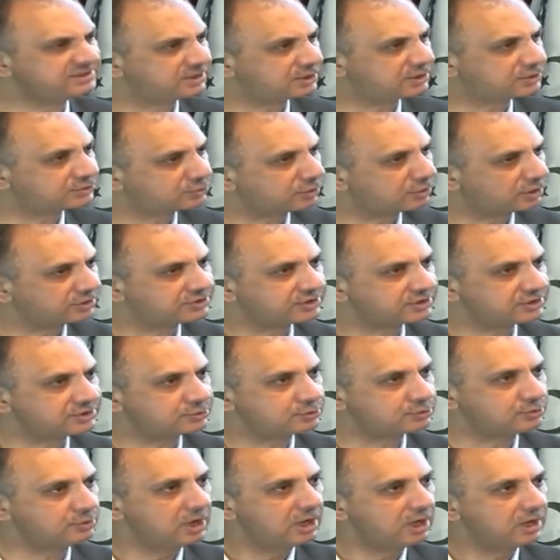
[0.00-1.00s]
it's not just
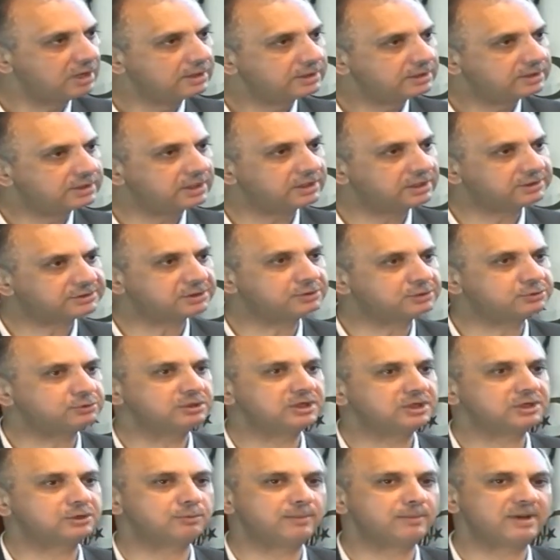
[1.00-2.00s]
to cater to
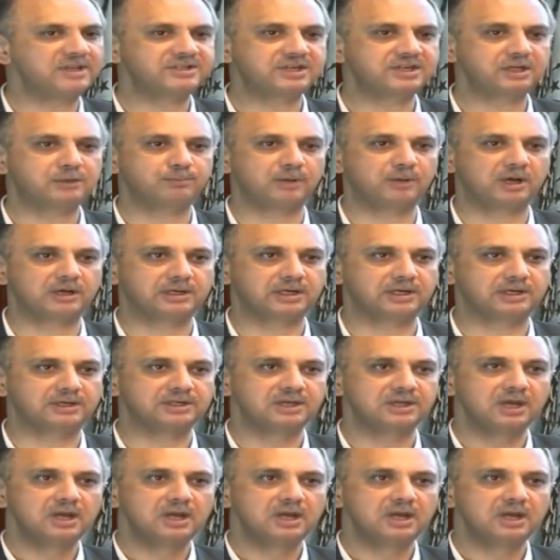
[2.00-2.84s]
the domestic market.